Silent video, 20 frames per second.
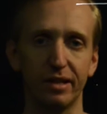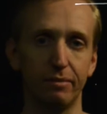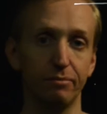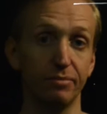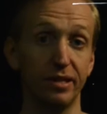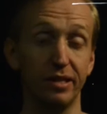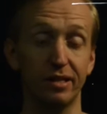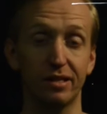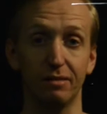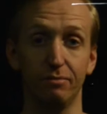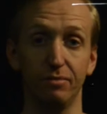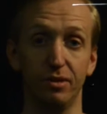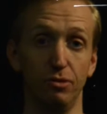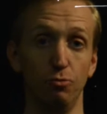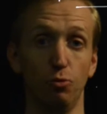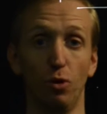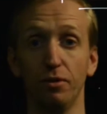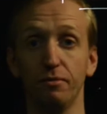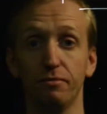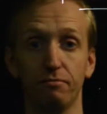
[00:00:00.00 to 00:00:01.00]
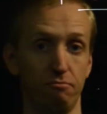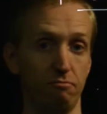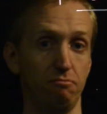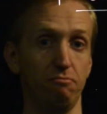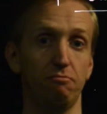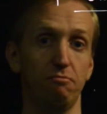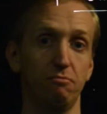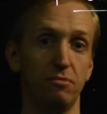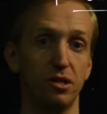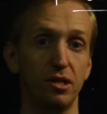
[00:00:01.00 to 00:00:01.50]
Some systems you want
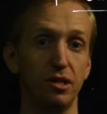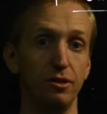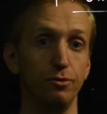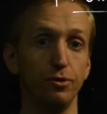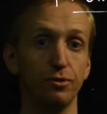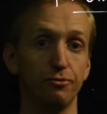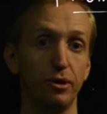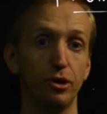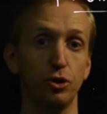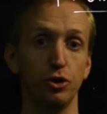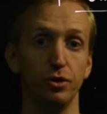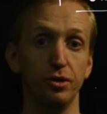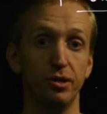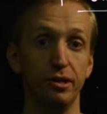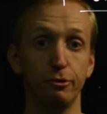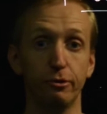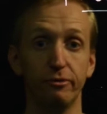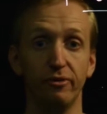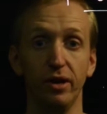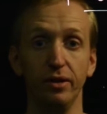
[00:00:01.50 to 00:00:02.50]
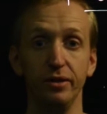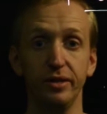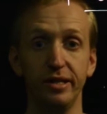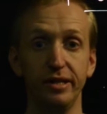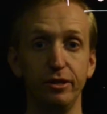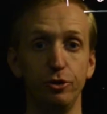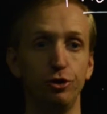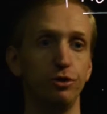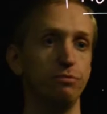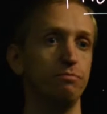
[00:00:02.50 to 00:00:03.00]
to use friction to your
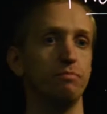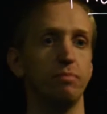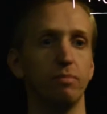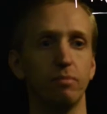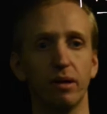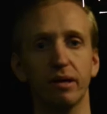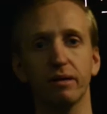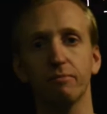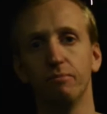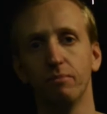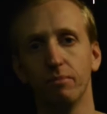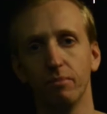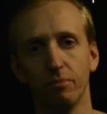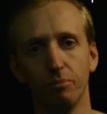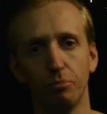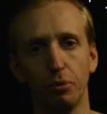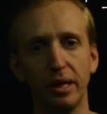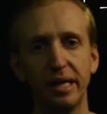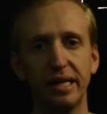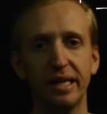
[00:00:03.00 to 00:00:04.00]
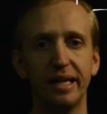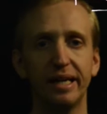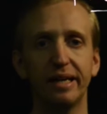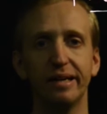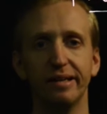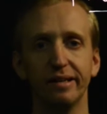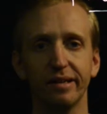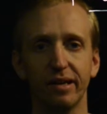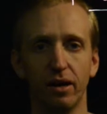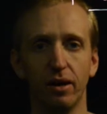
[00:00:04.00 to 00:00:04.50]
advantage, like
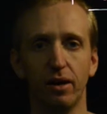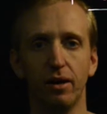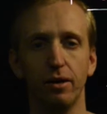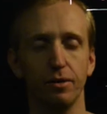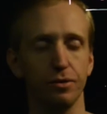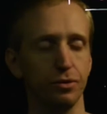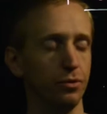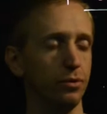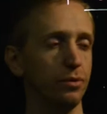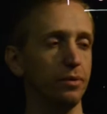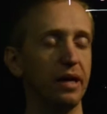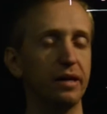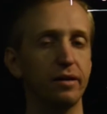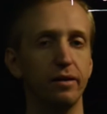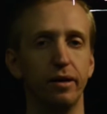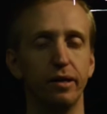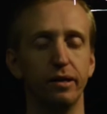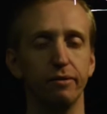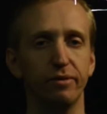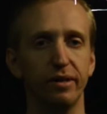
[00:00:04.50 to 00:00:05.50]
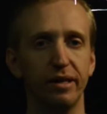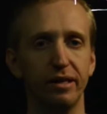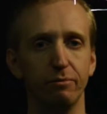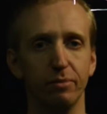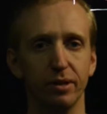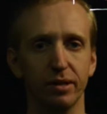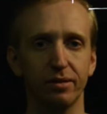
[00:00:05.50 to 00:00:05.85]
braking in cars or that kind of thing.